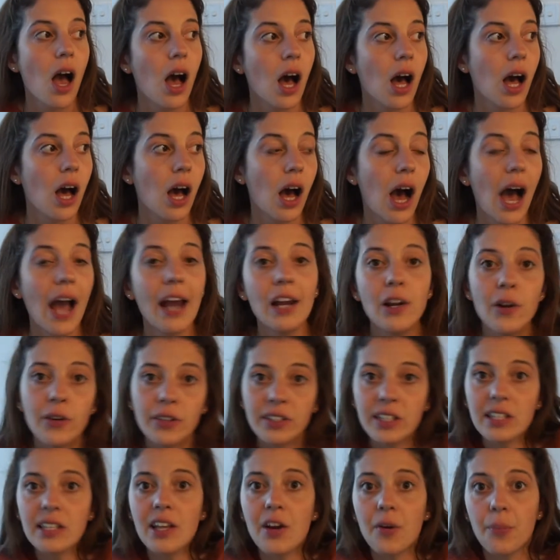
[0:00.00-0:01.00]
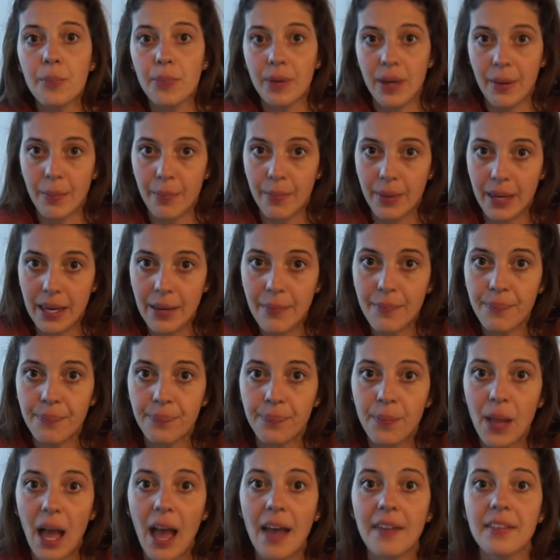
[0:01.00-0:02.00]
I looked in Airbnb,
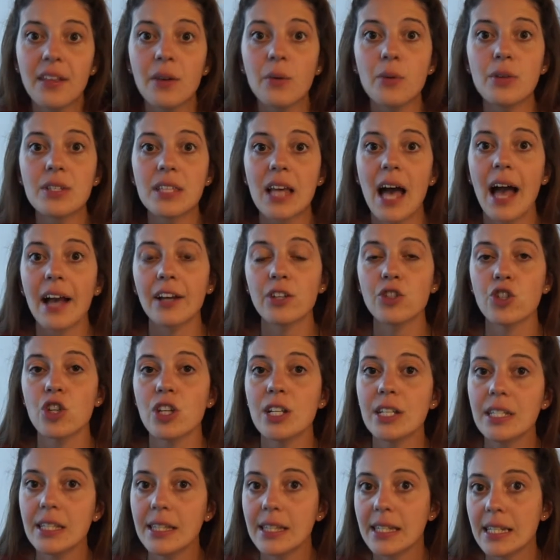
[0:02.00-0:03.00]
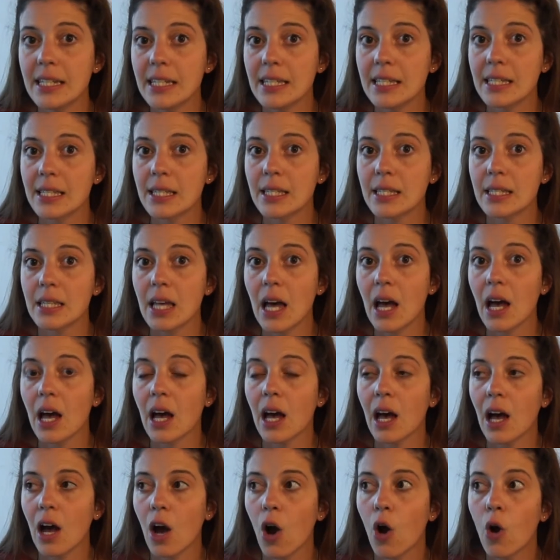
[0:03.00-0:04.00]
and there was actually this
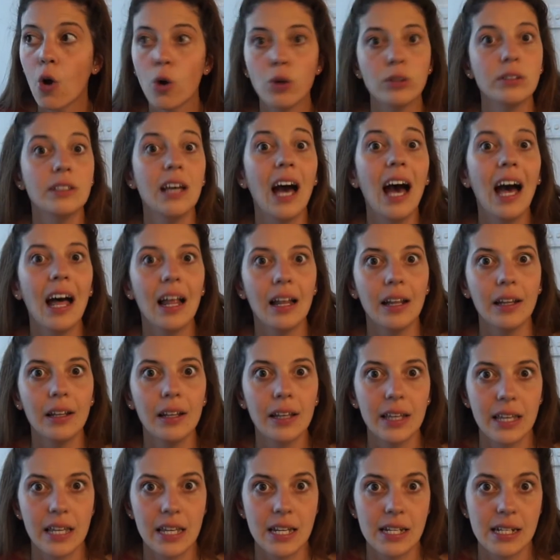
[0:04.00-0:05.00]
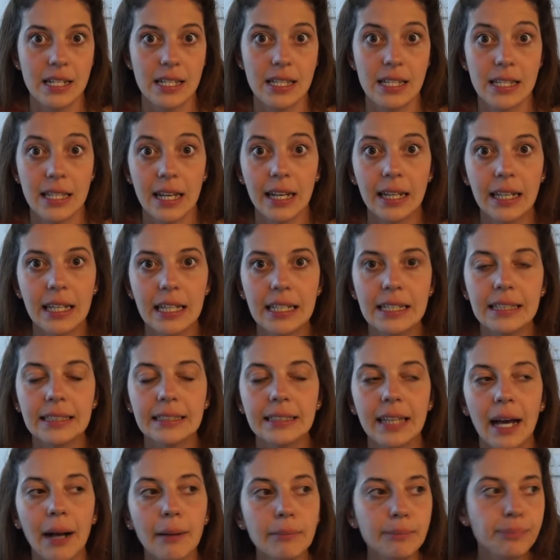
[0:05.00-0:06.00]
hotel here in St
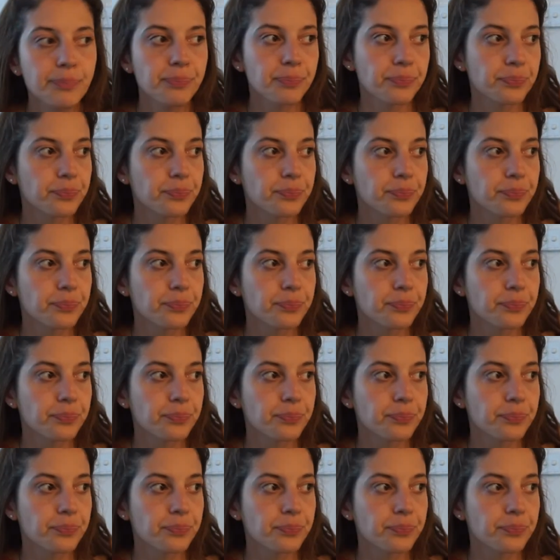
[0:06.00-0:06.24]
Kilda